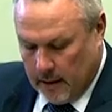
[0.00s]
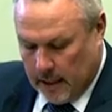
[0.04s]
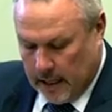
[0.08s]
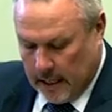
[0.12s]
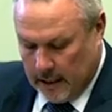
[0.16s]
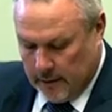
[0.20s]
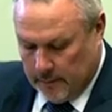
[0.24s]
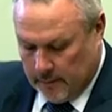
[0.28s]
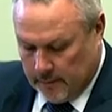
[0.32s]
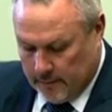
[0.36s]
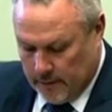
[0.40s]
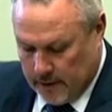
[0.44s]

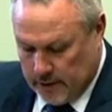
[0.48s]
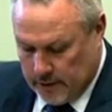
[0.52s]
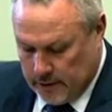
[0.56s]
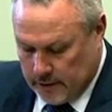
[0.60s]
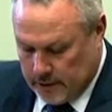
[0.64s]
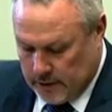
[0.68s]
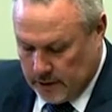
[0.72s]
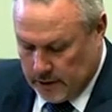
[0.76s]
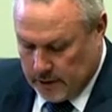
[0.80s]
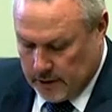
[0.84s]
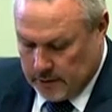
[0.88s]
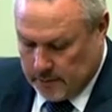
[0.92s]
Under
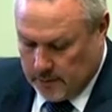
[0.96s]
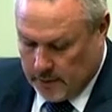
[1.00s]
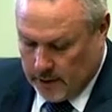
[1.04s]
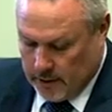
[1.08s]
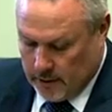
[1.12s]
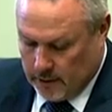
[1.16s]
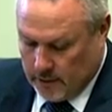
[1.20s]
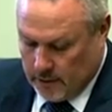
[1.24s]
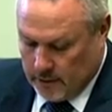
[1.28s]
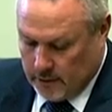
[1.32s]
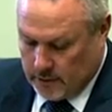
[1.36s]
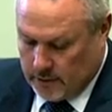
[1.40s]
provisions in this
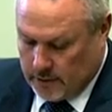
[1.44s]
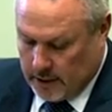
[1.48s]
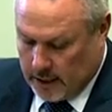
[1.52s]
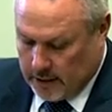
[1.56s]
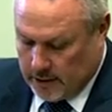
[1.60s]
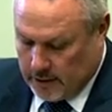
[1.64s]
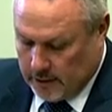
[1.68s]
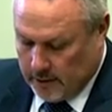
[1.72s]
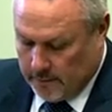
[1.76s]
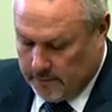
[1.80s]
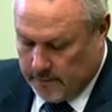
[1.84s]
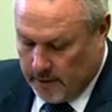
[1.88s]
bill,
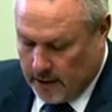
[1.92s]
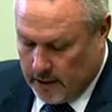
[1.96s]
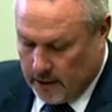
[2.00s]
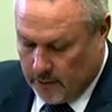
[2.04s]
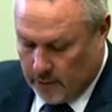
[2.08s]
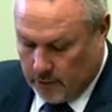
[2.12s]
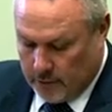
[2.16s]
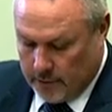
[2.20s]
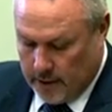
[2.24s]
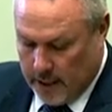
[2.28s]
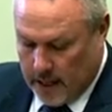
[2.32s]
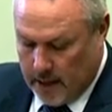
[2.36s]
such an
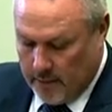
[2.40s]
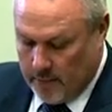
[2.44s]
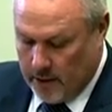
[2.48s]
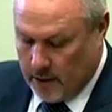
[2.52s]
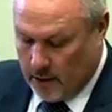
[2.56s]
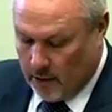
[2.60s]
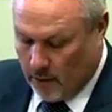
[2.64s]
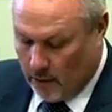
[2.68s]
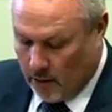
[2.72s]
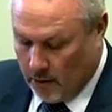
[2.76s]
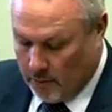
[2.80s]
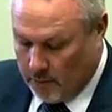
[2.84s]
offender will now
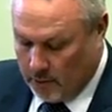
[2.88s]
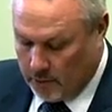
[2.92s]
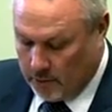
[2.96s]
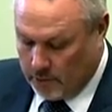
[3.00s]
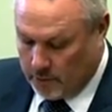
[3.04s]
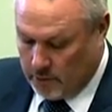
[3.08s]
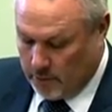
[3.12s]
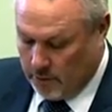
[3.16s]
be liable